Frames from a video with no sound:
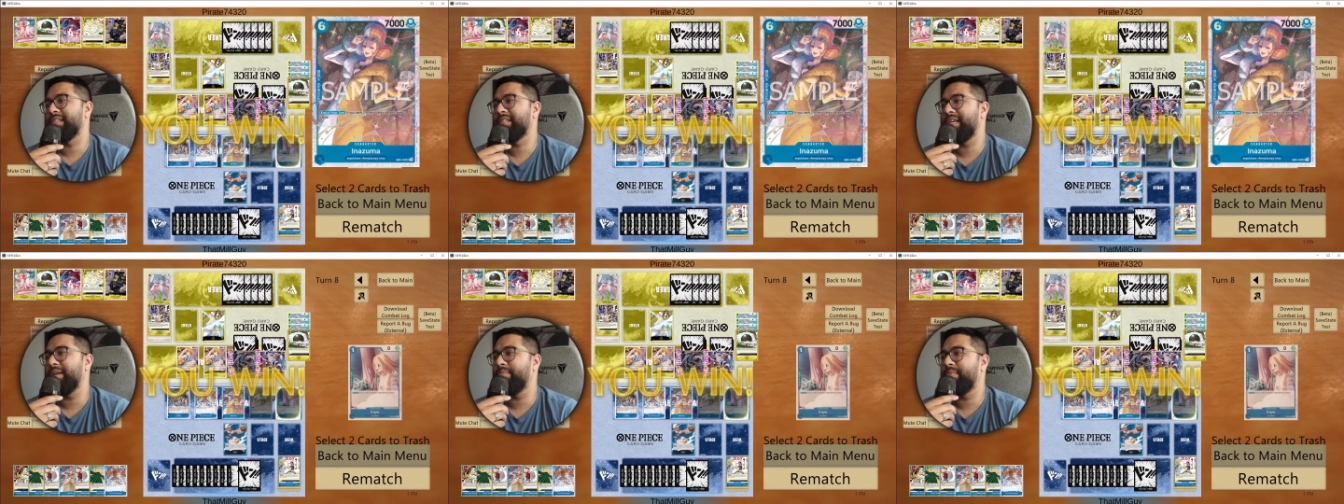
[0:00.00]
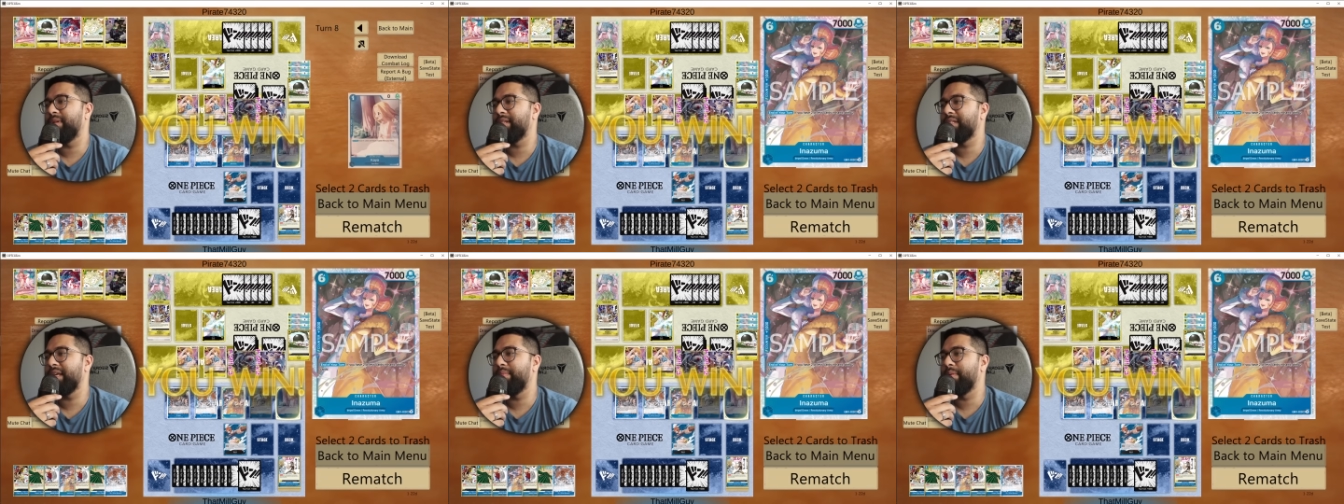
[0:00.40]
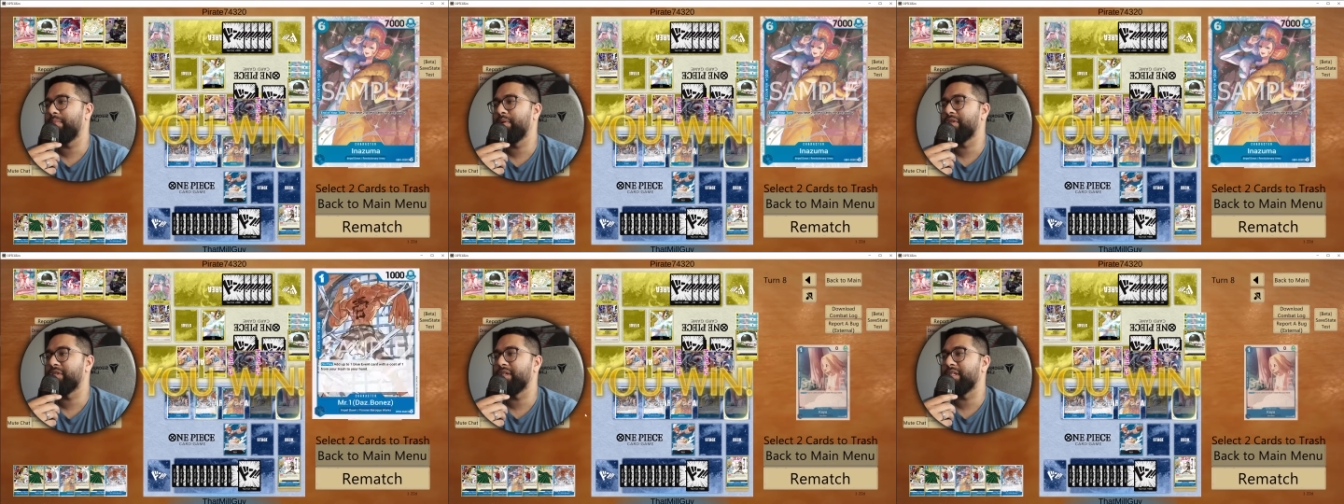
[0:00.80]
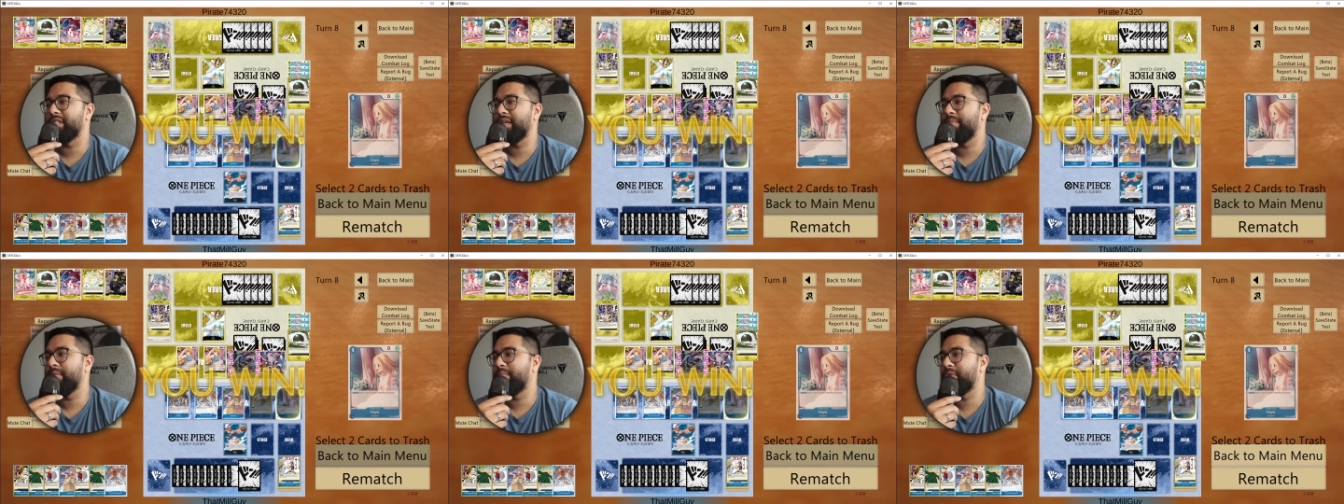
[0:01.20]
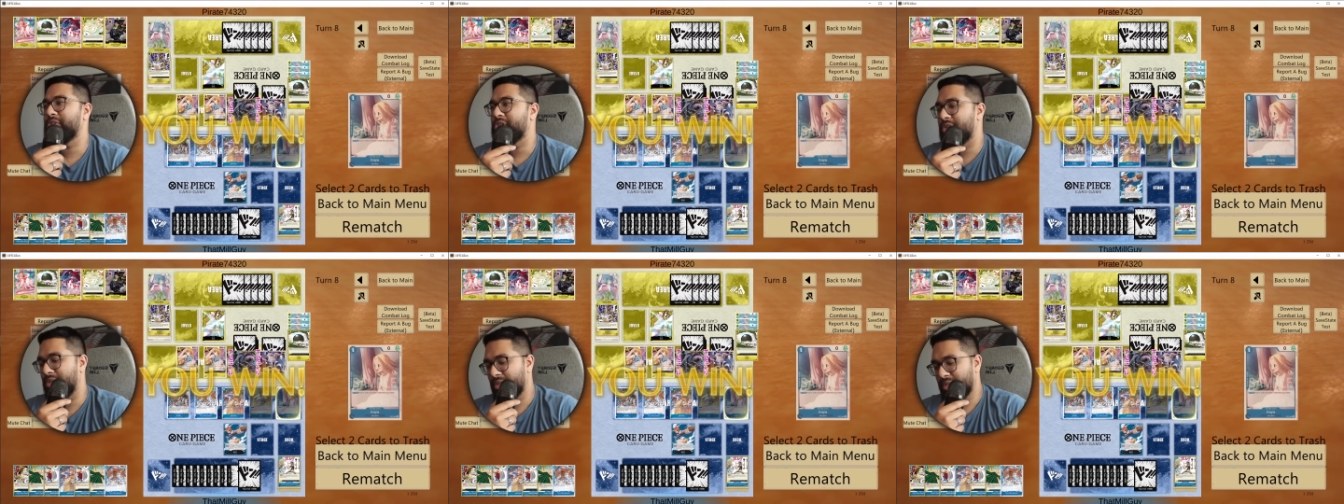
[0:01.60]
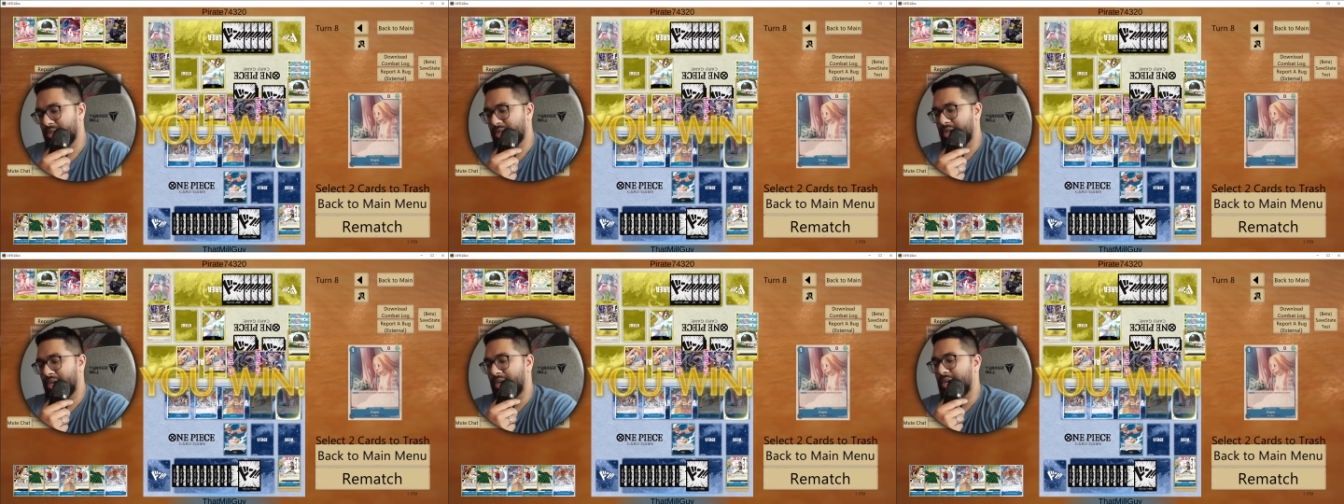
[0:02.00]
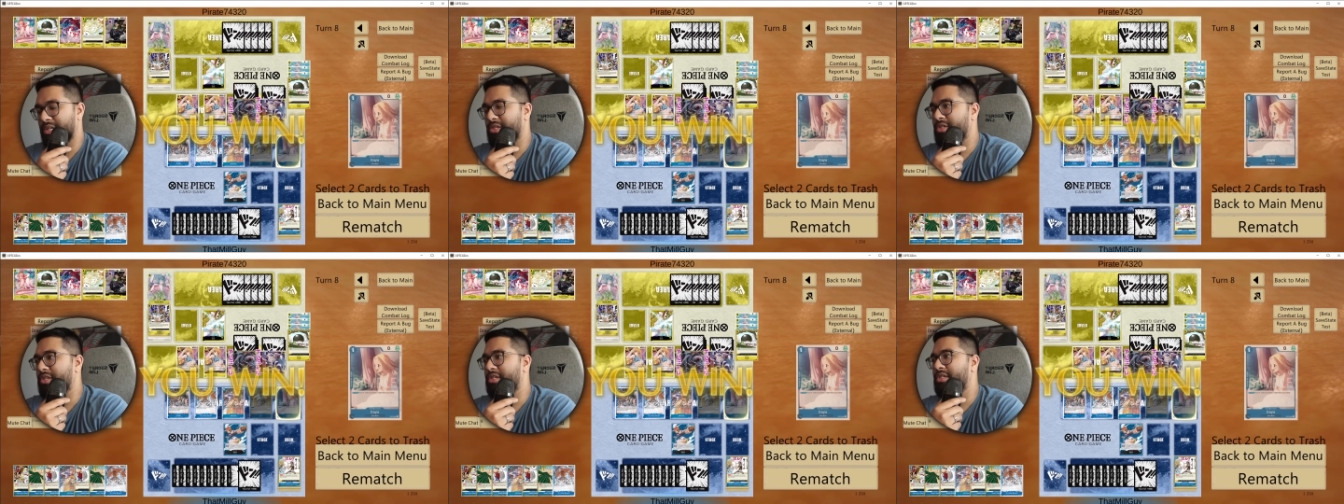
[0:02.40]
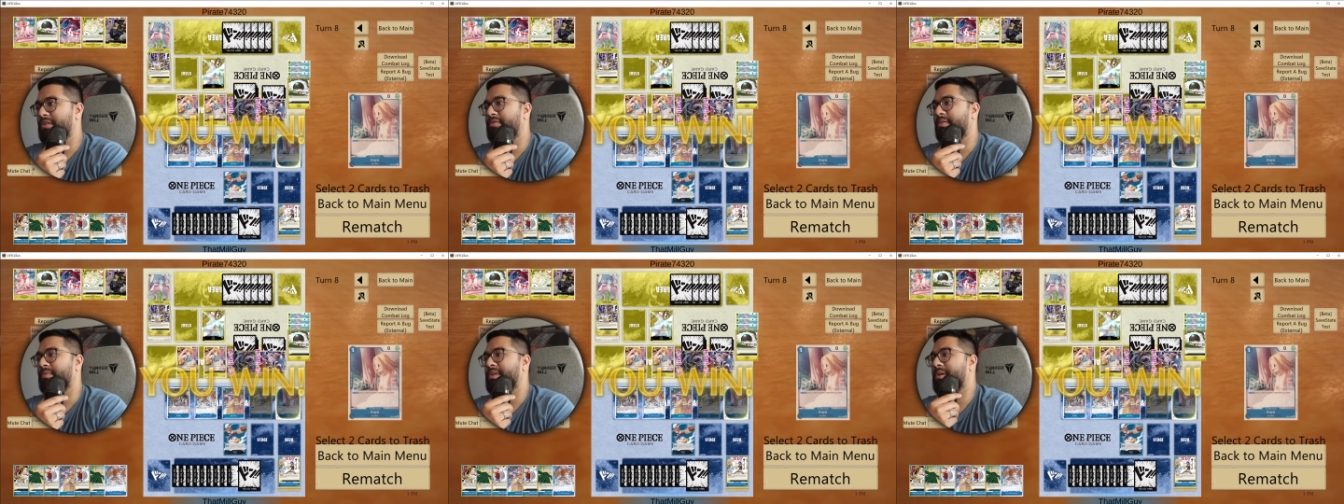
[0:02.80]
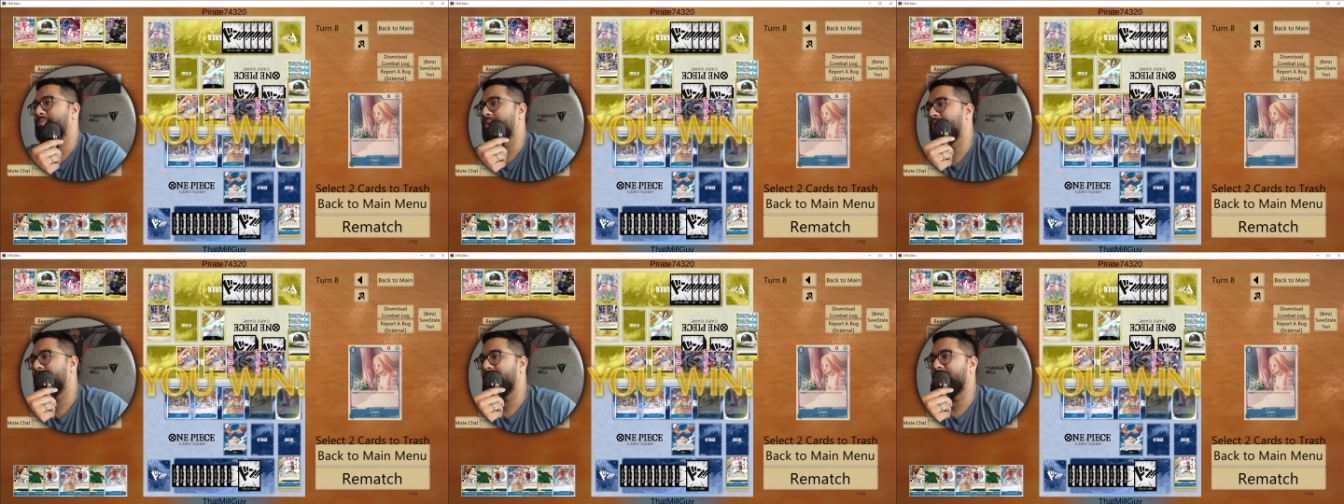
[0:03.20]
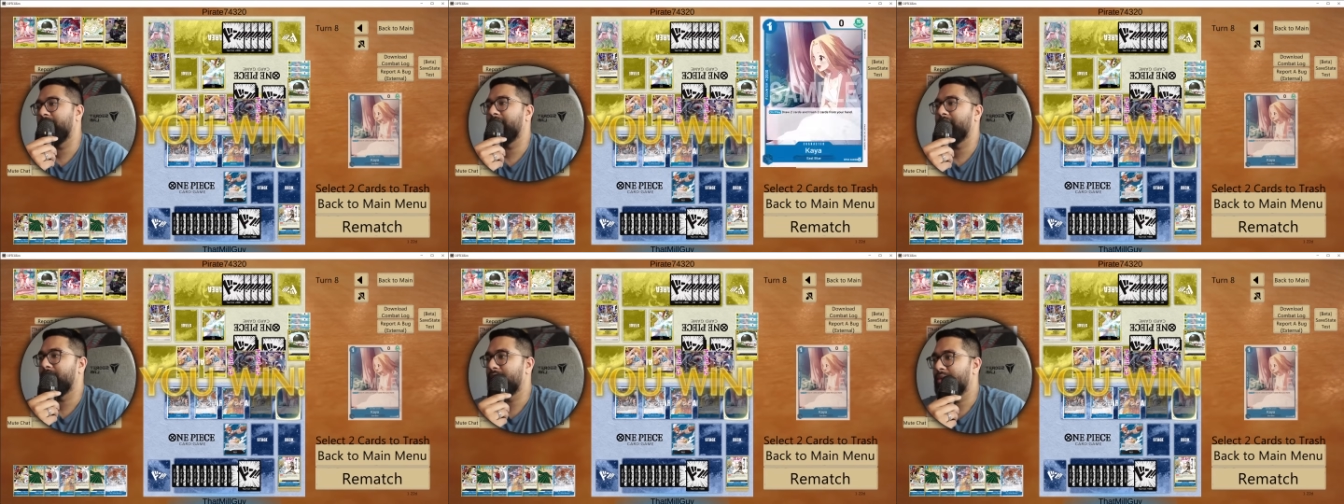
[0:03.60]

Let's keep let's keep it pushing. Let's keep it pushing. Uh, GG from the opponent here.